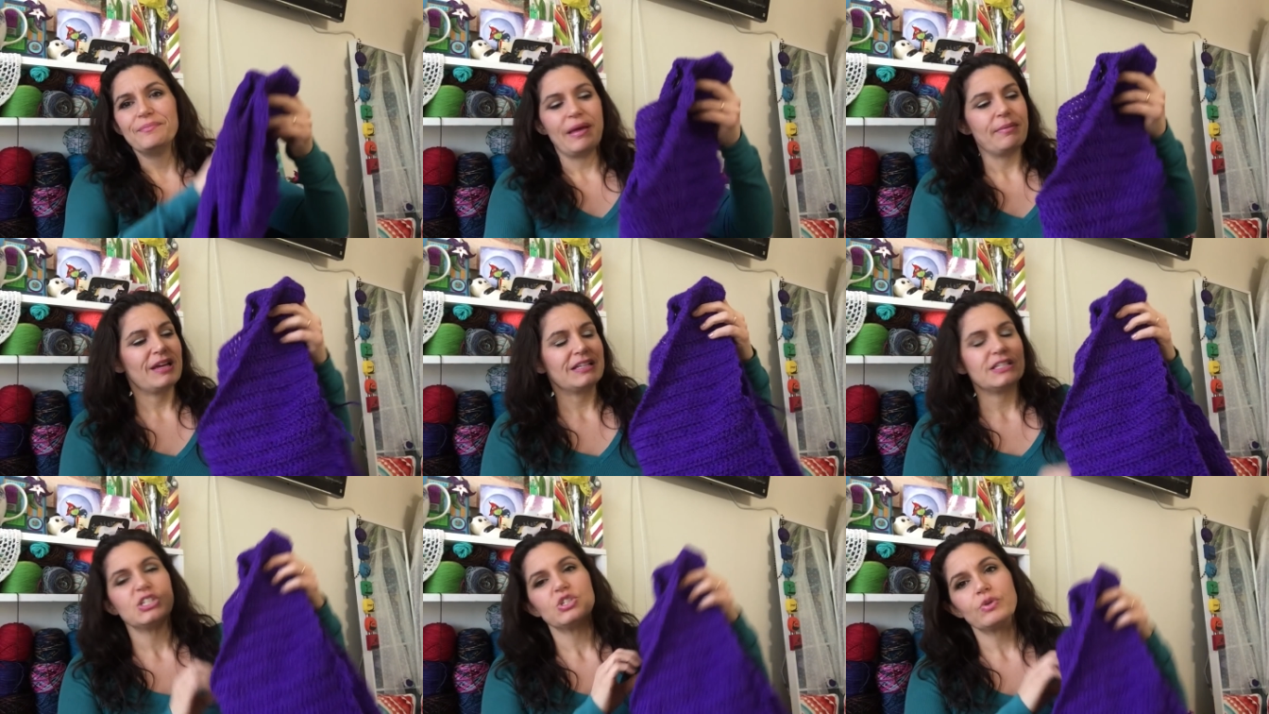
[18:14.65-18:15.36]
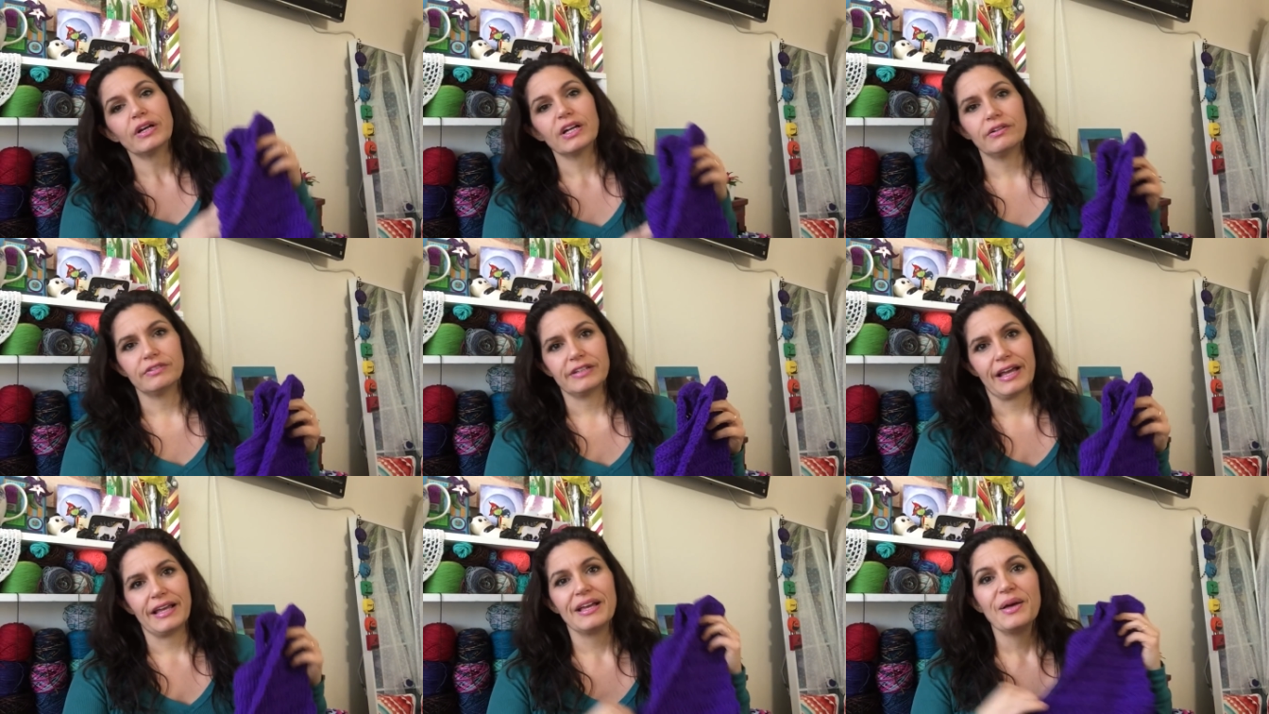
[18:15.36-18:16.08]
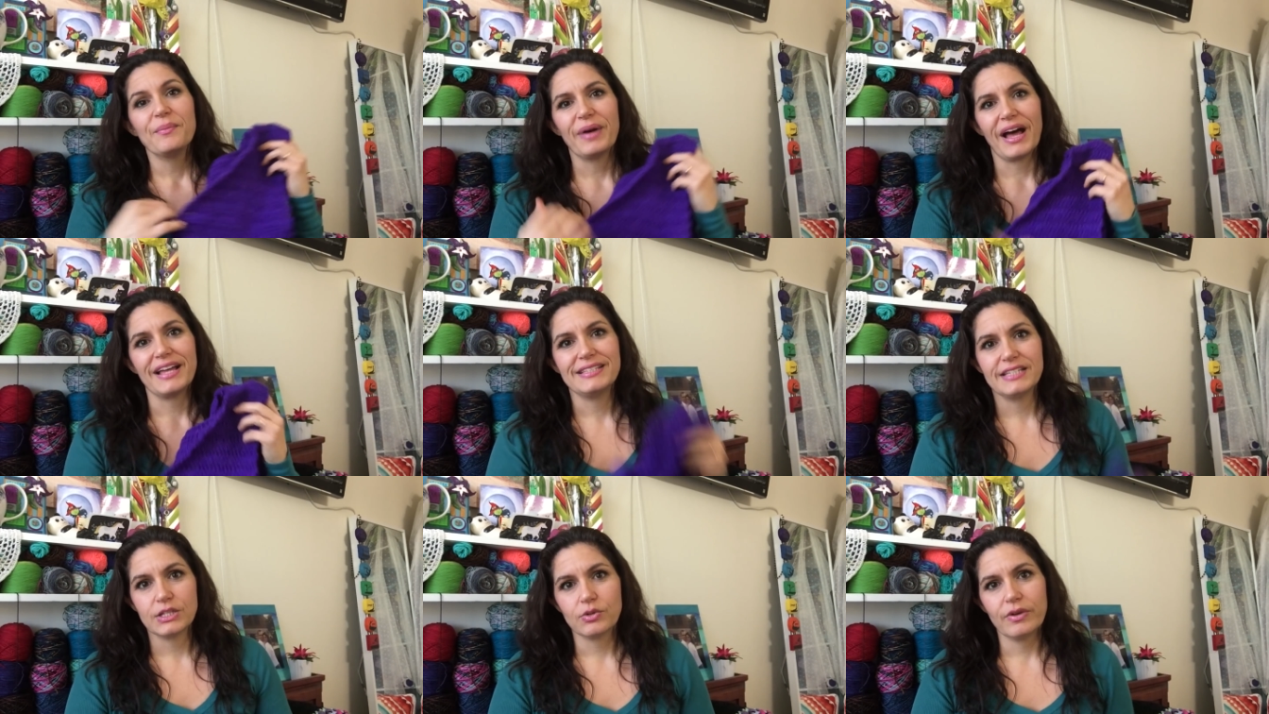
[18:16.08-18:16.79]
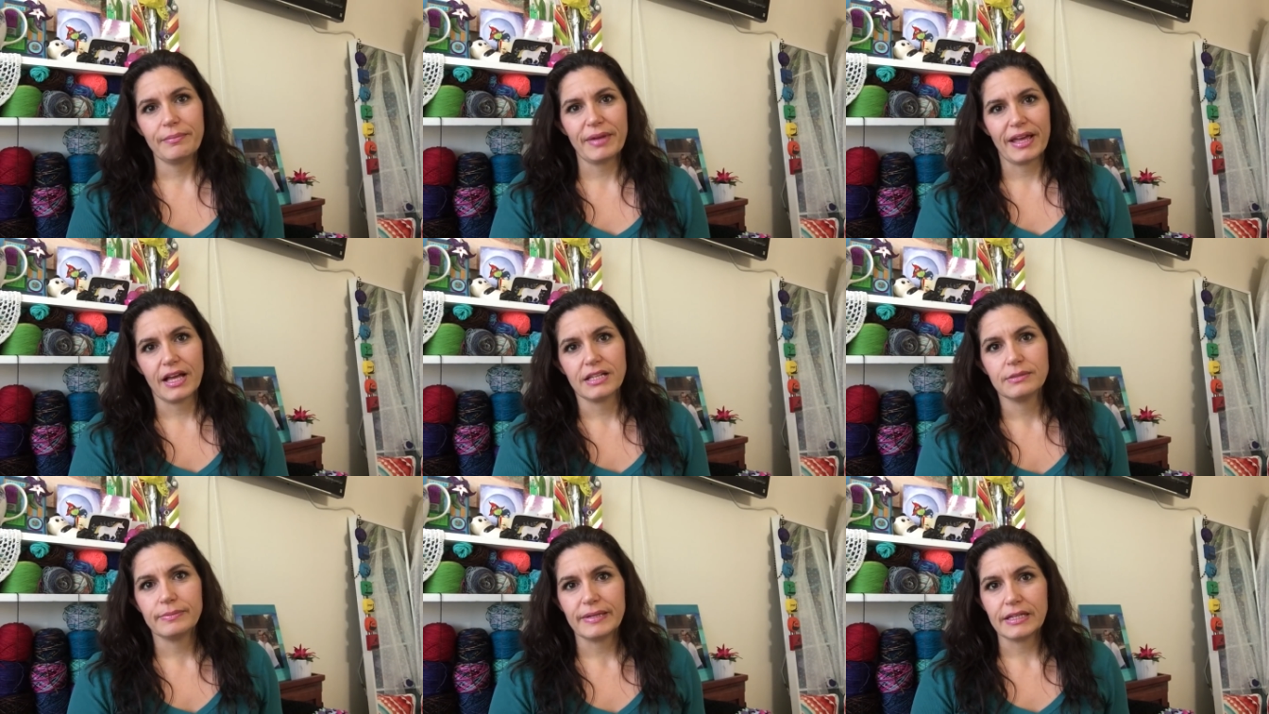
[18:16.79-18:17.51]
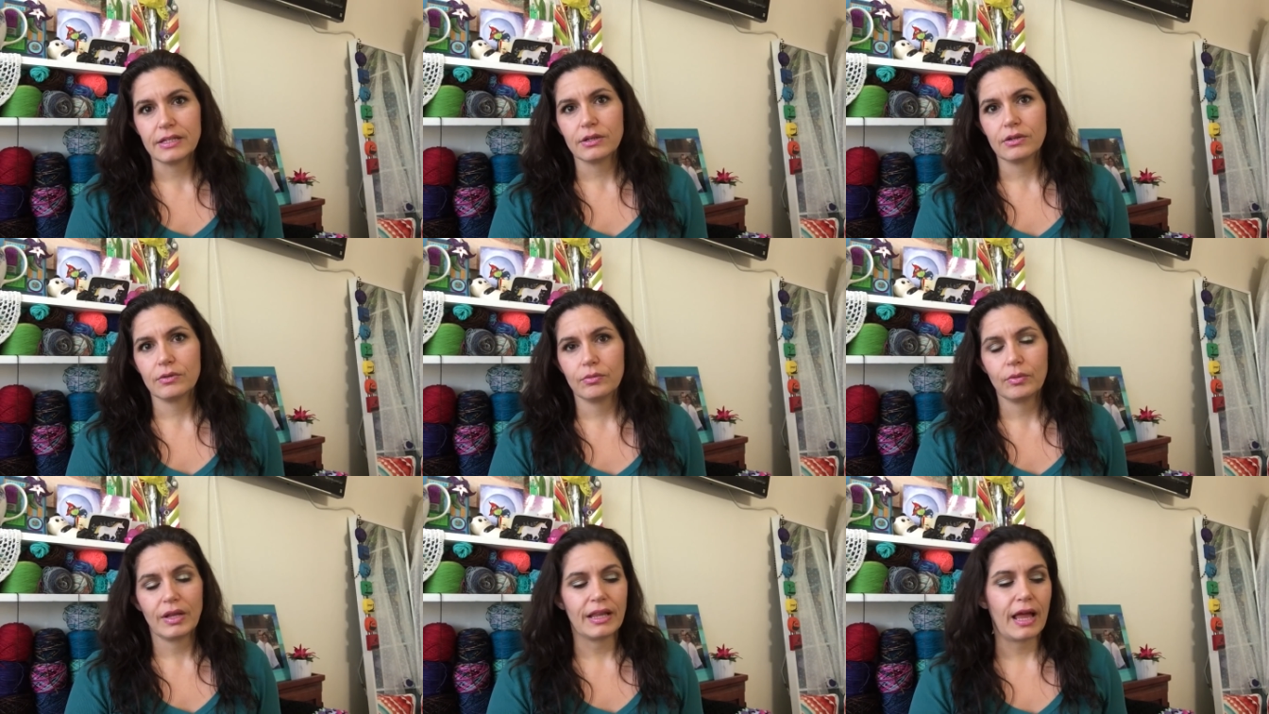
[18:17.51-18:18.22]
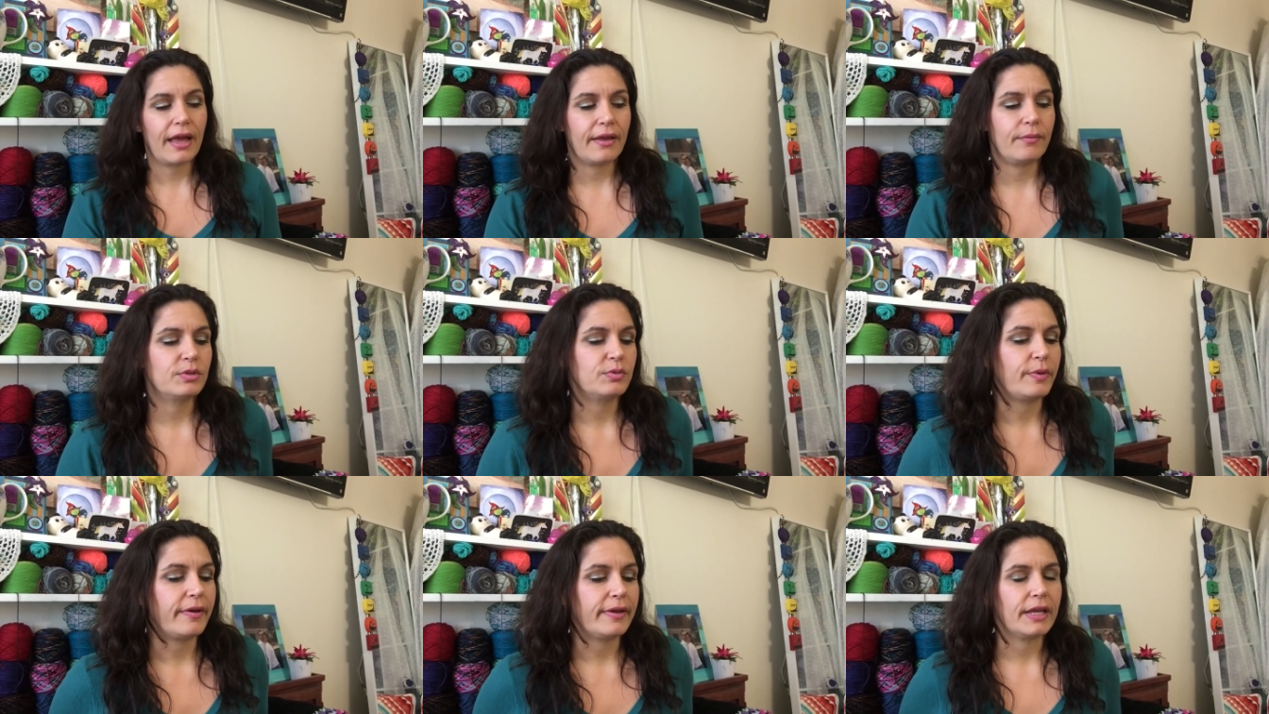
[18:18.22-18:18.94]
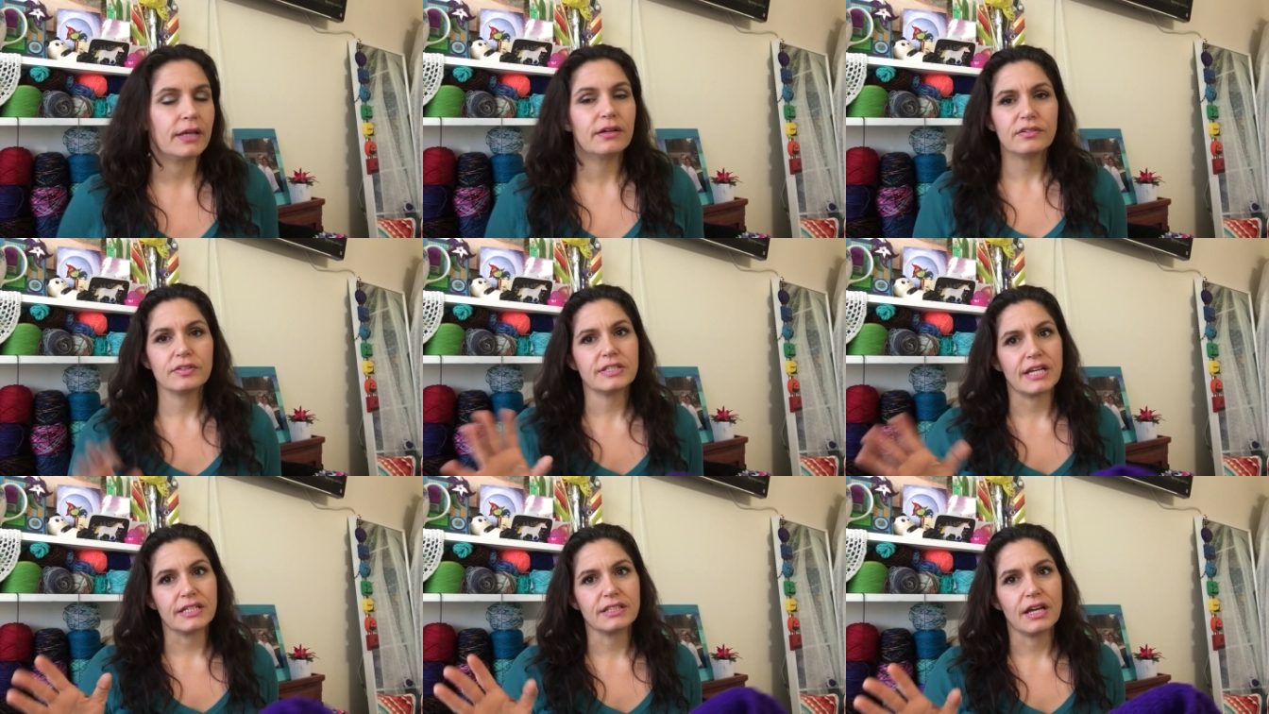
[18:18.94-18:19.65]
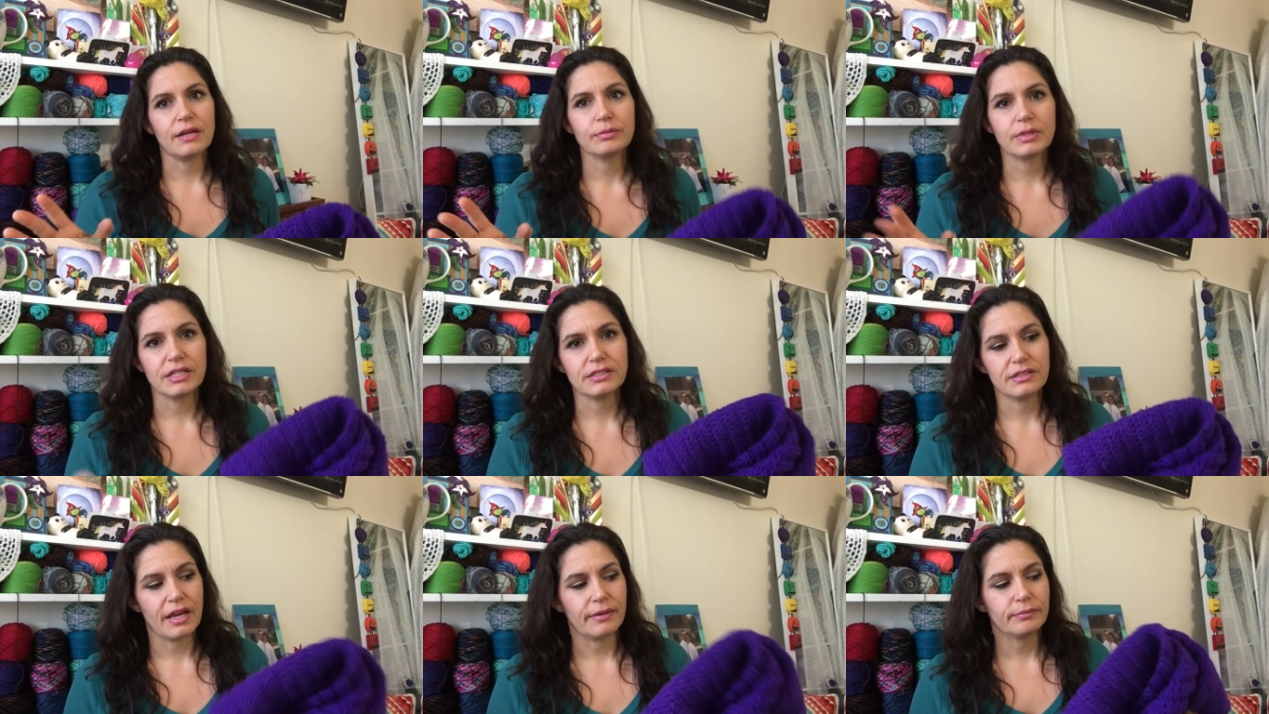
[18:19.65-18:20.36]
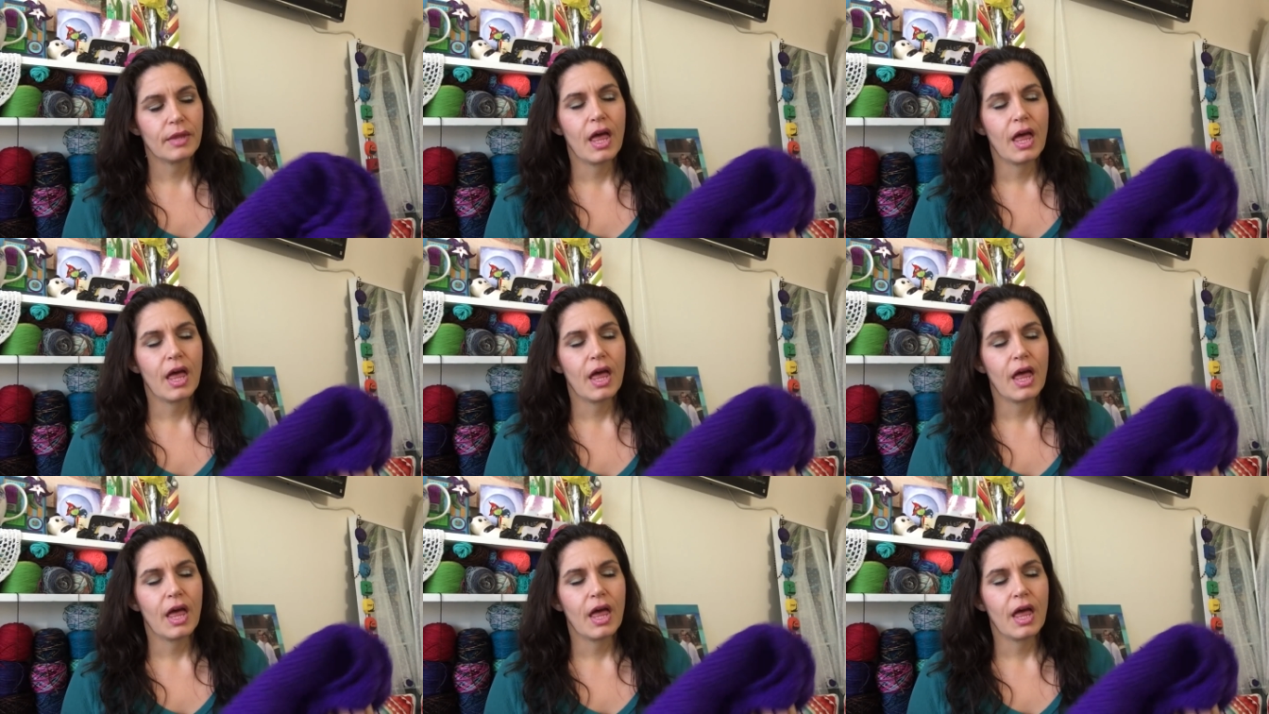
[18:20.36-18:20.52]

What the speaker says: Maybe I just shrunk overnight. But I did greet my husband while I was wearing it over a tank top, because yeah,